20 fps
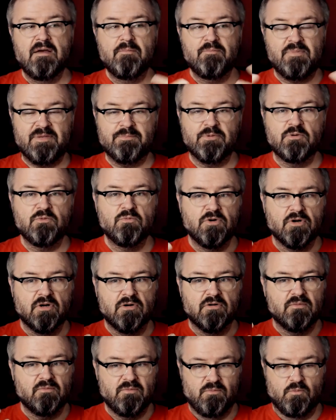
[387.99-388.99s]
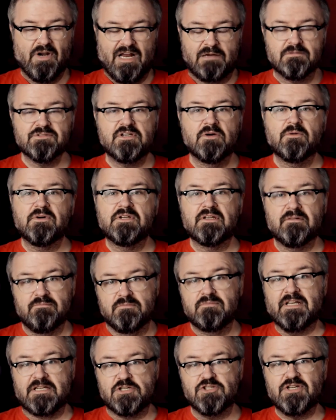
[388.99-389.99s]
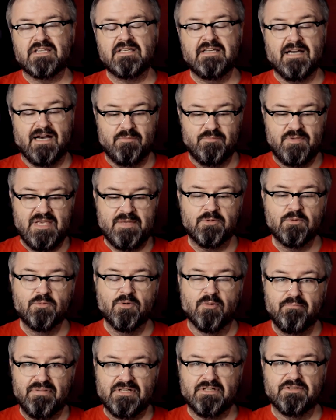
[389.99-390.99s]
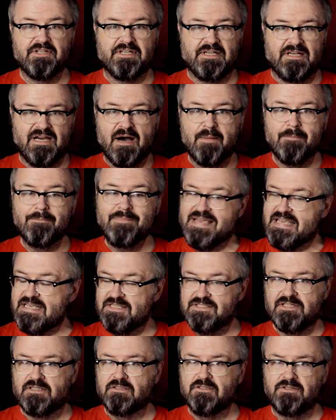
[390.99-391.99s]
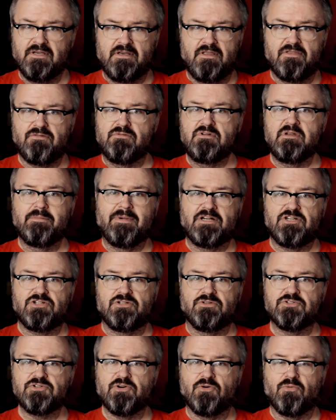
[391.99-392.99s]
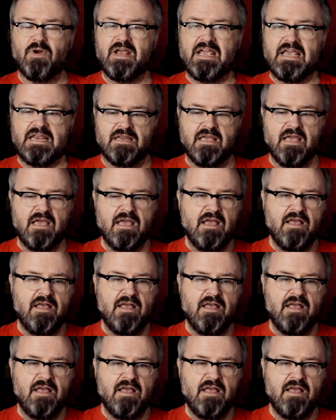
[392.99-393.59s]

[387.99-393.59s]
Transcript: People were, when I was going to like Gen Con, people were building amazing looking three-dimensional terrain